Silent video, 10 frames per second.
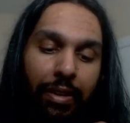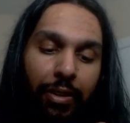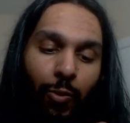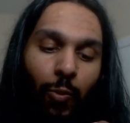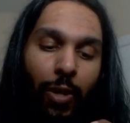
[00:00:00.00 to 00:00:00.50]

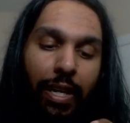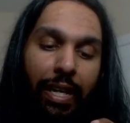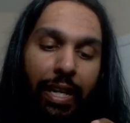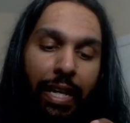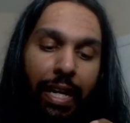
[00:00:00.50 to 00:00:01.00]

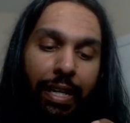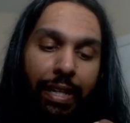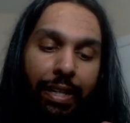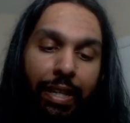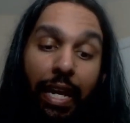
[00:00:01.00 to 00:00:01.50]
Y,
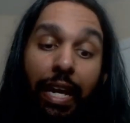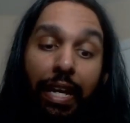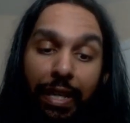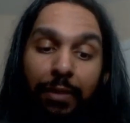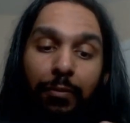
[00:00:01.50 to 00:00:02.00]
and
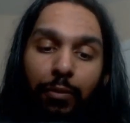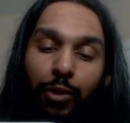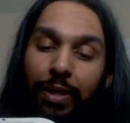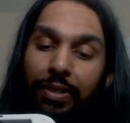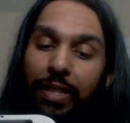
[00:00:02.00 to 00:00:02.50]
A,
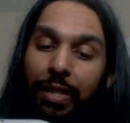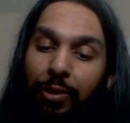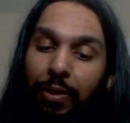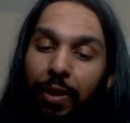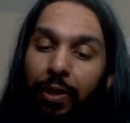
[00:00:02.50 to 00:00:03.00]
pretty
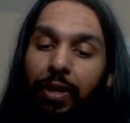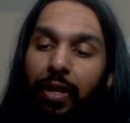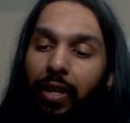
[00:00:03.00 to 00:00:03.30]
standard there